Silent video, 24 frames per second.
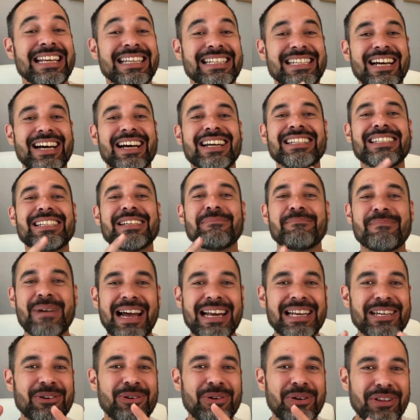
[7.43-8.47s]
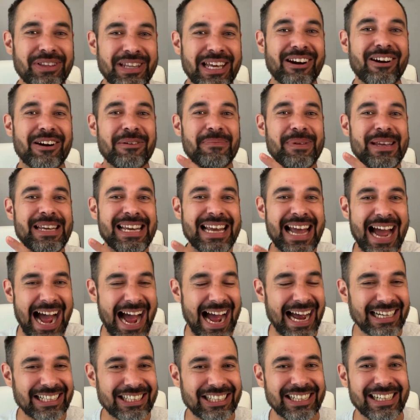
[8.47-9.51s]
Does manual therapy
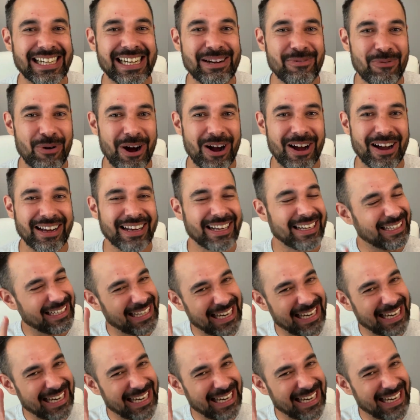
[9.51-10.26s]
actually work?